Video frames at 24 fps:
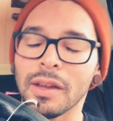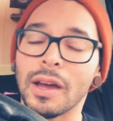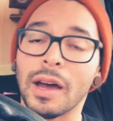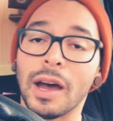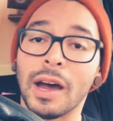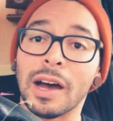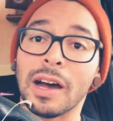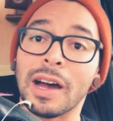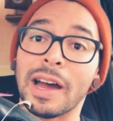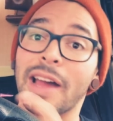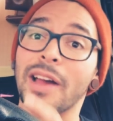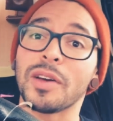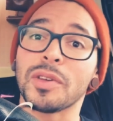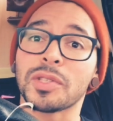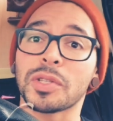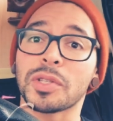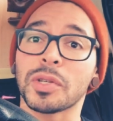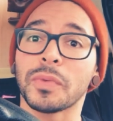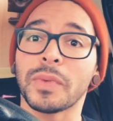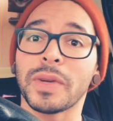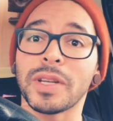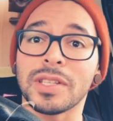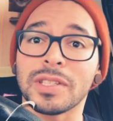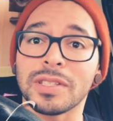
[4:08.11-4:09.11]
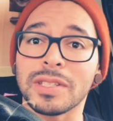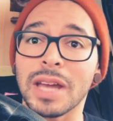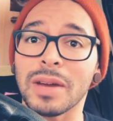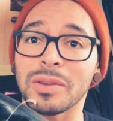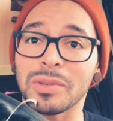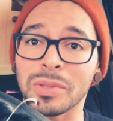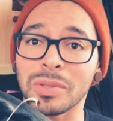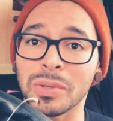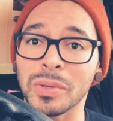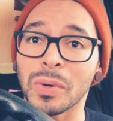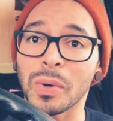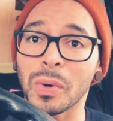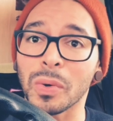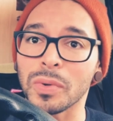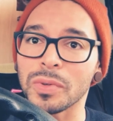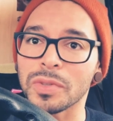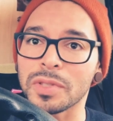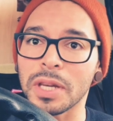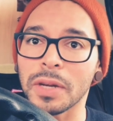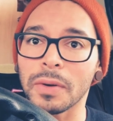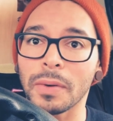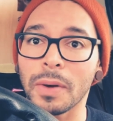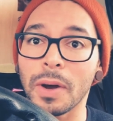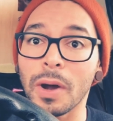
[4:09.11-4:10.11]
I also reached out to Goal
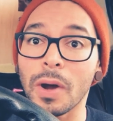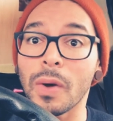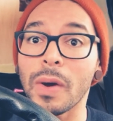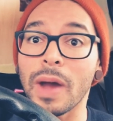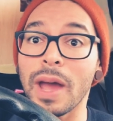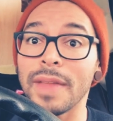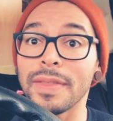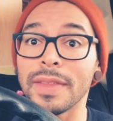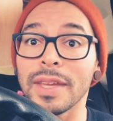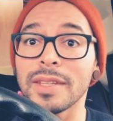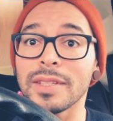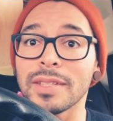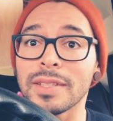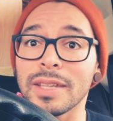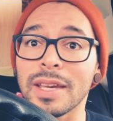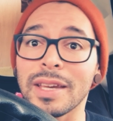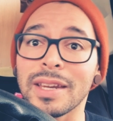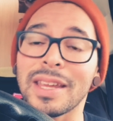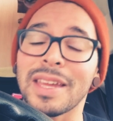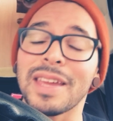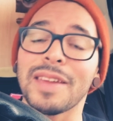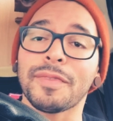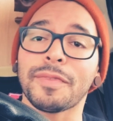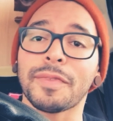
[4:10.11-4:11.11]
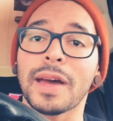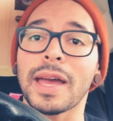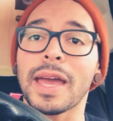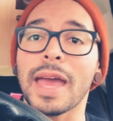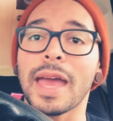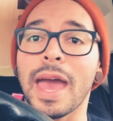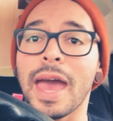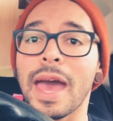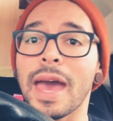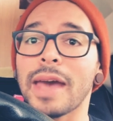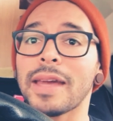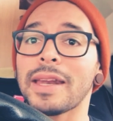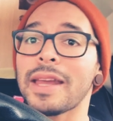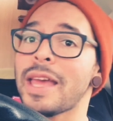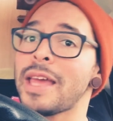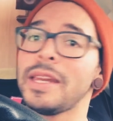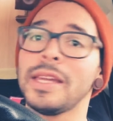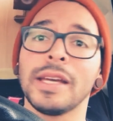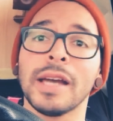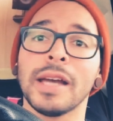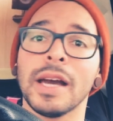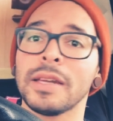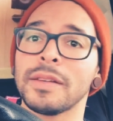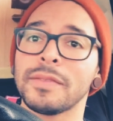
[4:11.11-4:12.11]
Zero, and they said if I had any
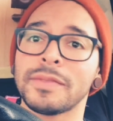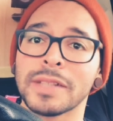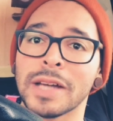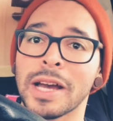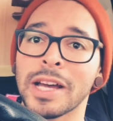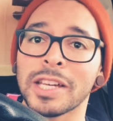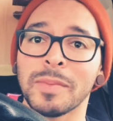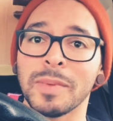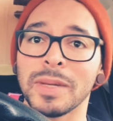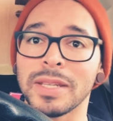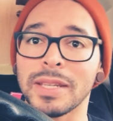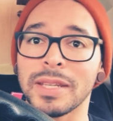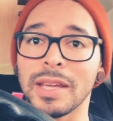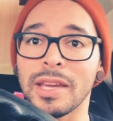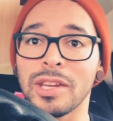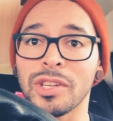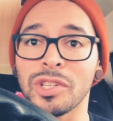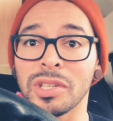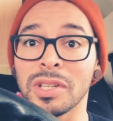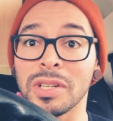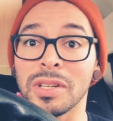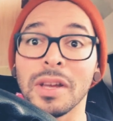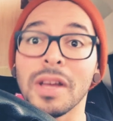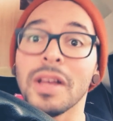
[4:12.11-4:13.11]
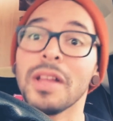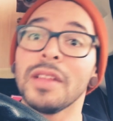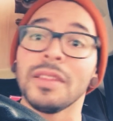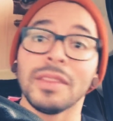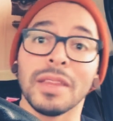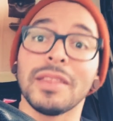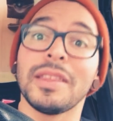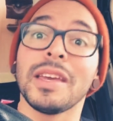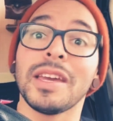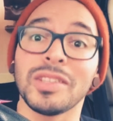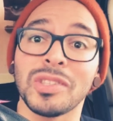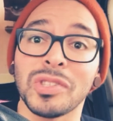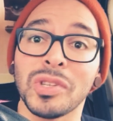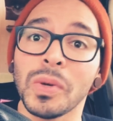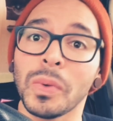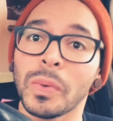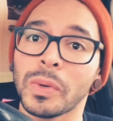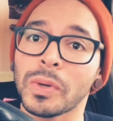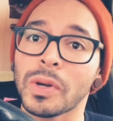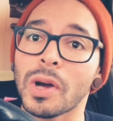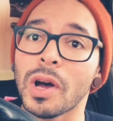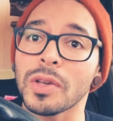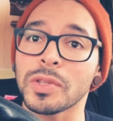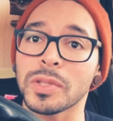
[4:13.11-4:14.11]
kind of documentation that they too
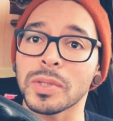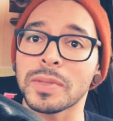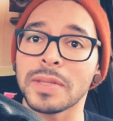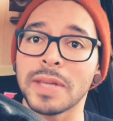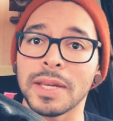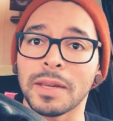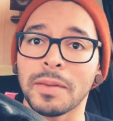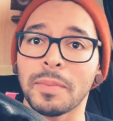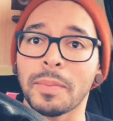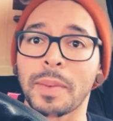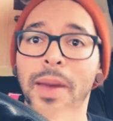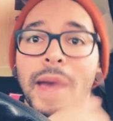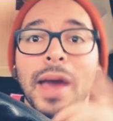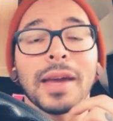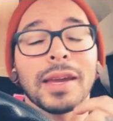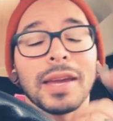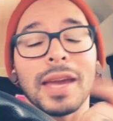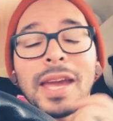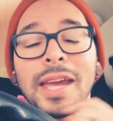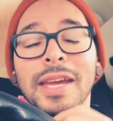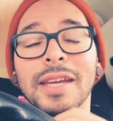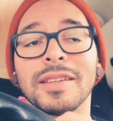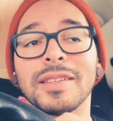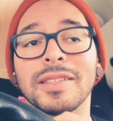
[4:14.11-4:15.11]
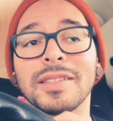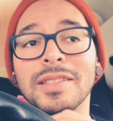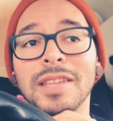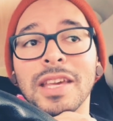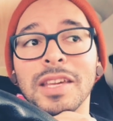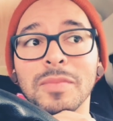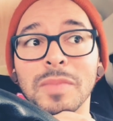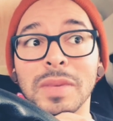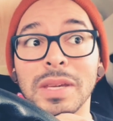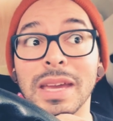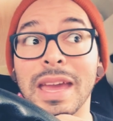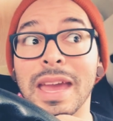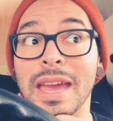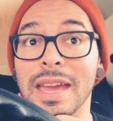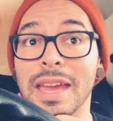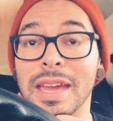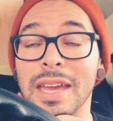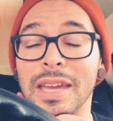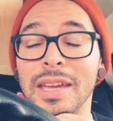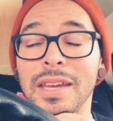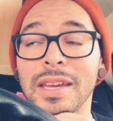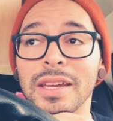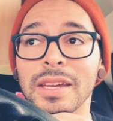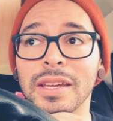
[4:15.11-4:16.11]
would also take it back and send
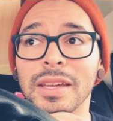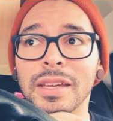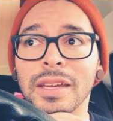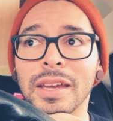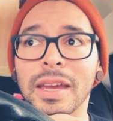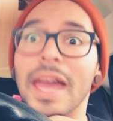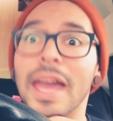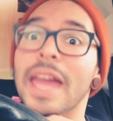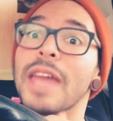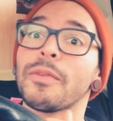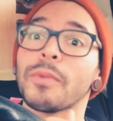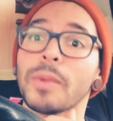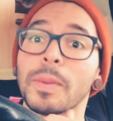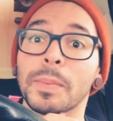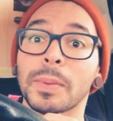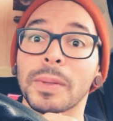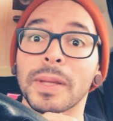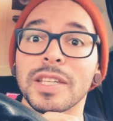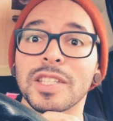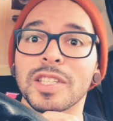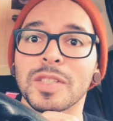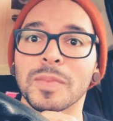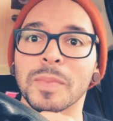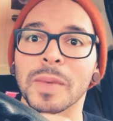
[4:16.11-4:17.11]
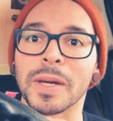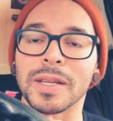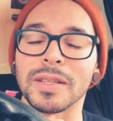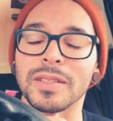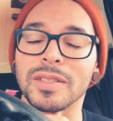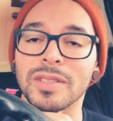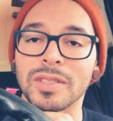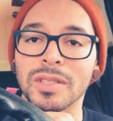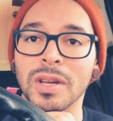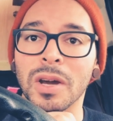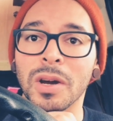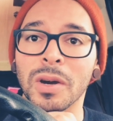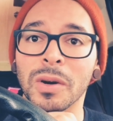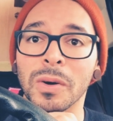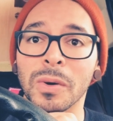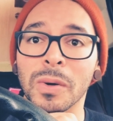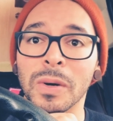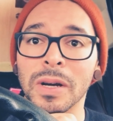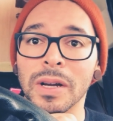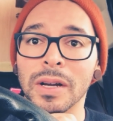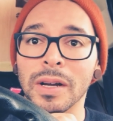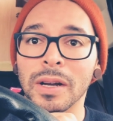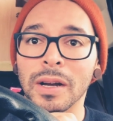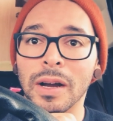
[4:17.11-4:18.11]
me a replacement. So
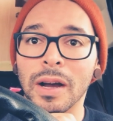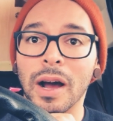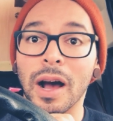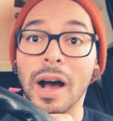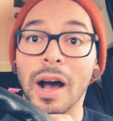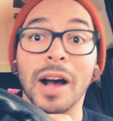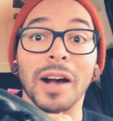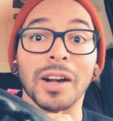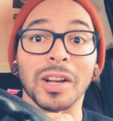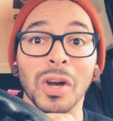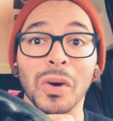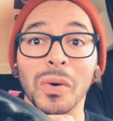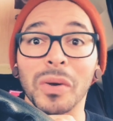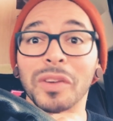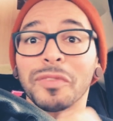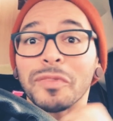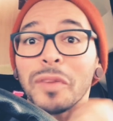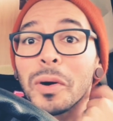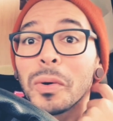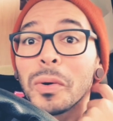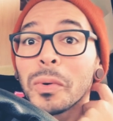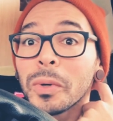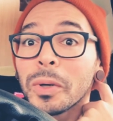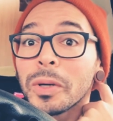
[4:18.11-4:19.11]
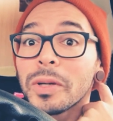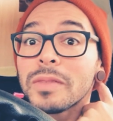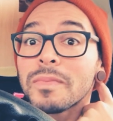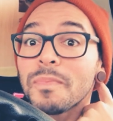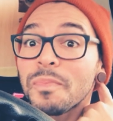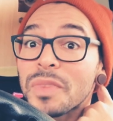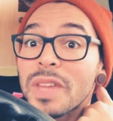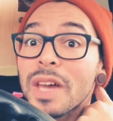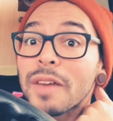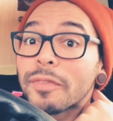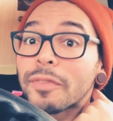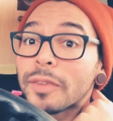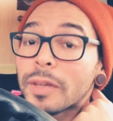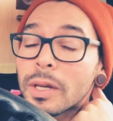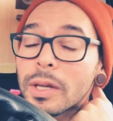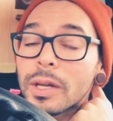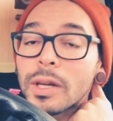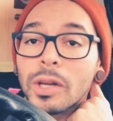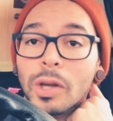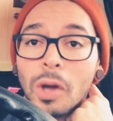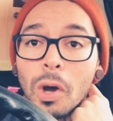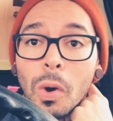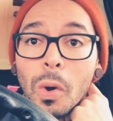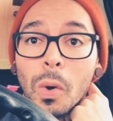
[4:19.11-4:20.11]
going forward, definitely going
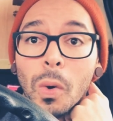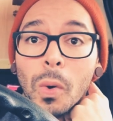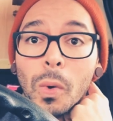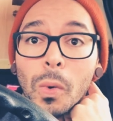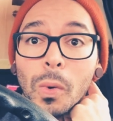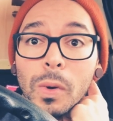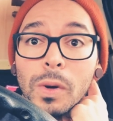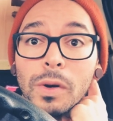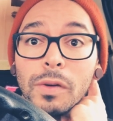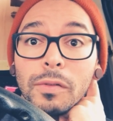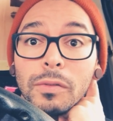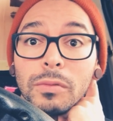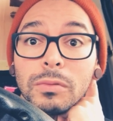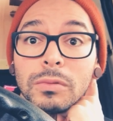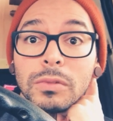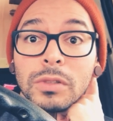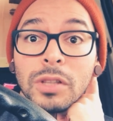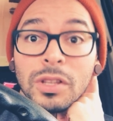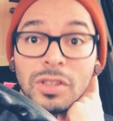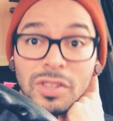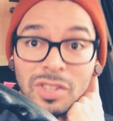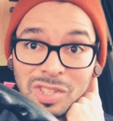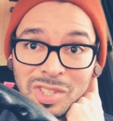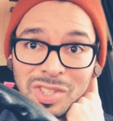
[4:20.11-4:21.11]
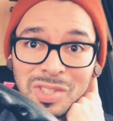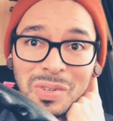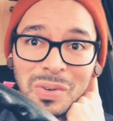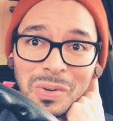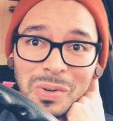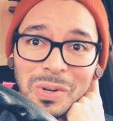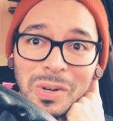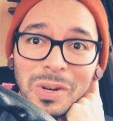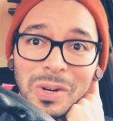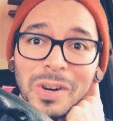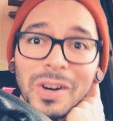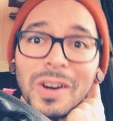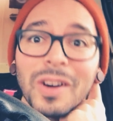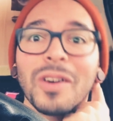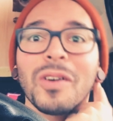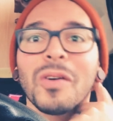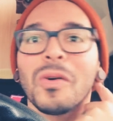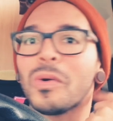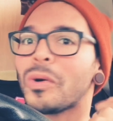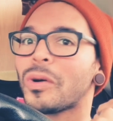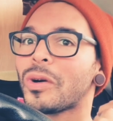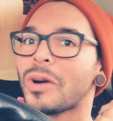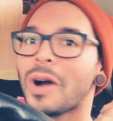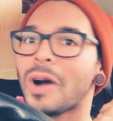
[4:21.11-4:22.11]
to go to the store
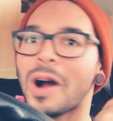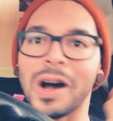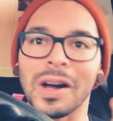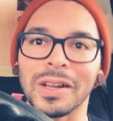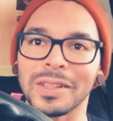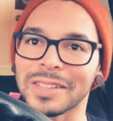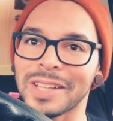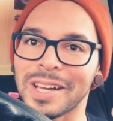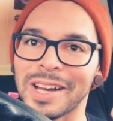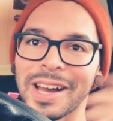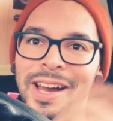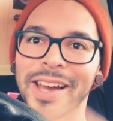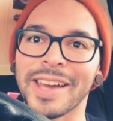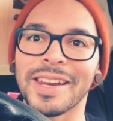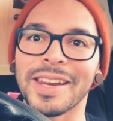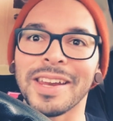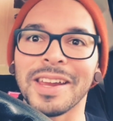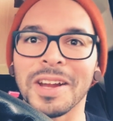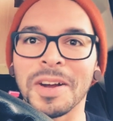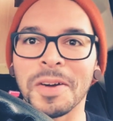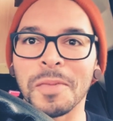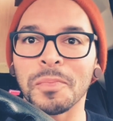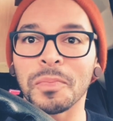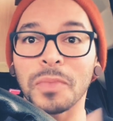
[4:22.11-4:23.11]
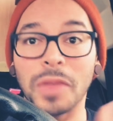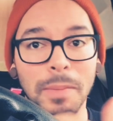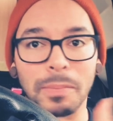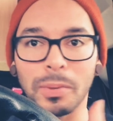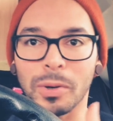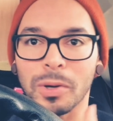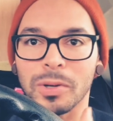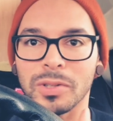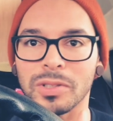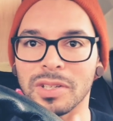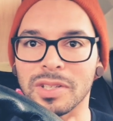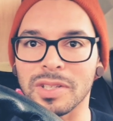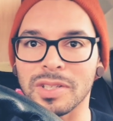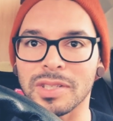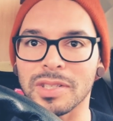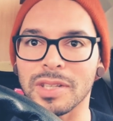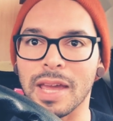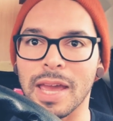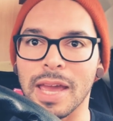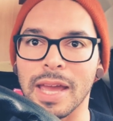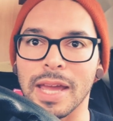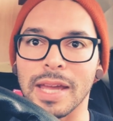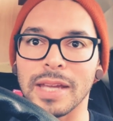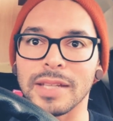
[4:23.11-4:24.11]
or online and purchase
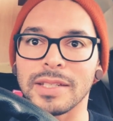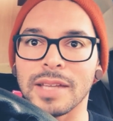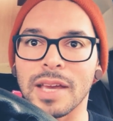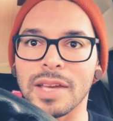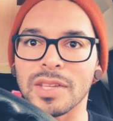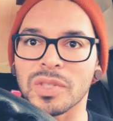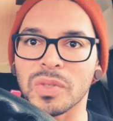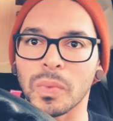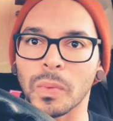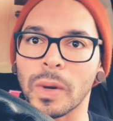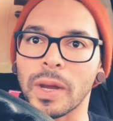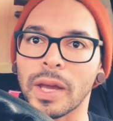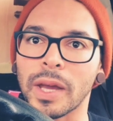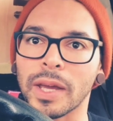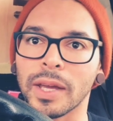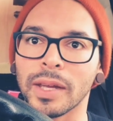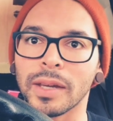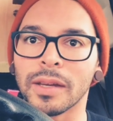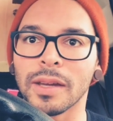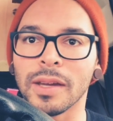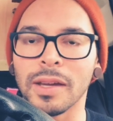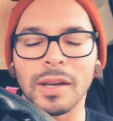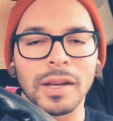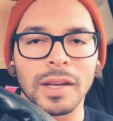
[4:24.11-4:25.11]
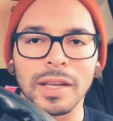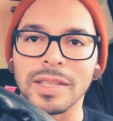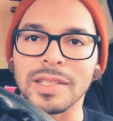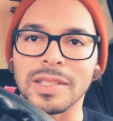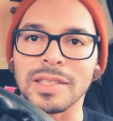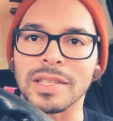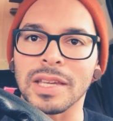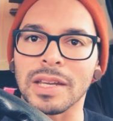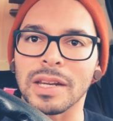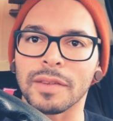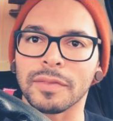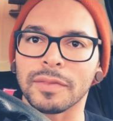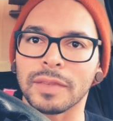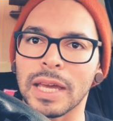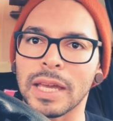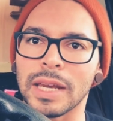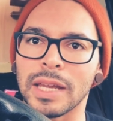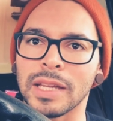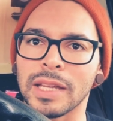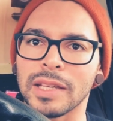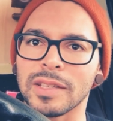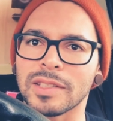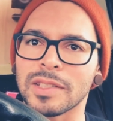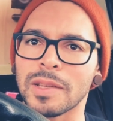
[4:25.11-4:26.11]
a test rig instead of
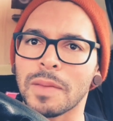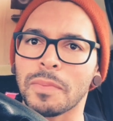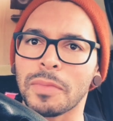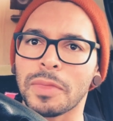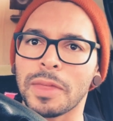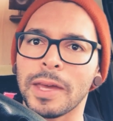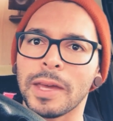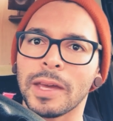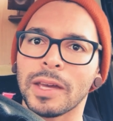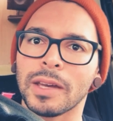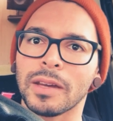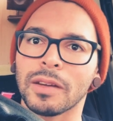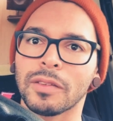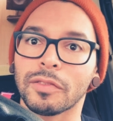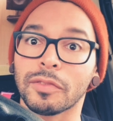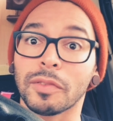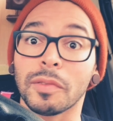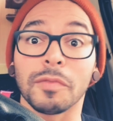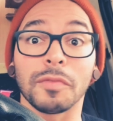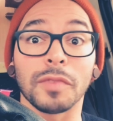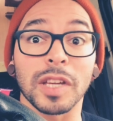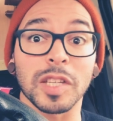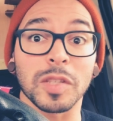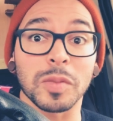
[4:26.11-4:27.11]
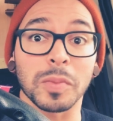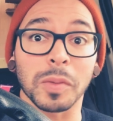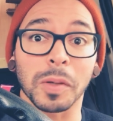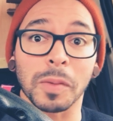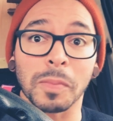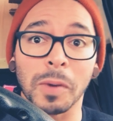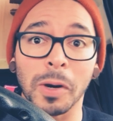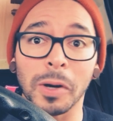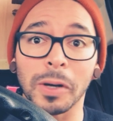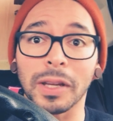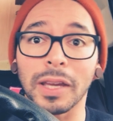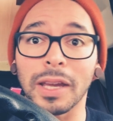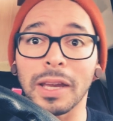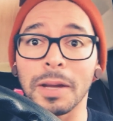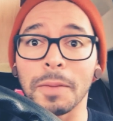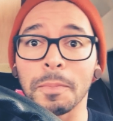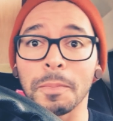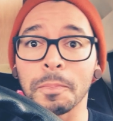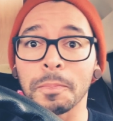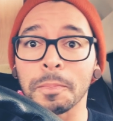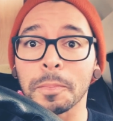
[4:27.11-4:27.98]
getting something from Facebook Market.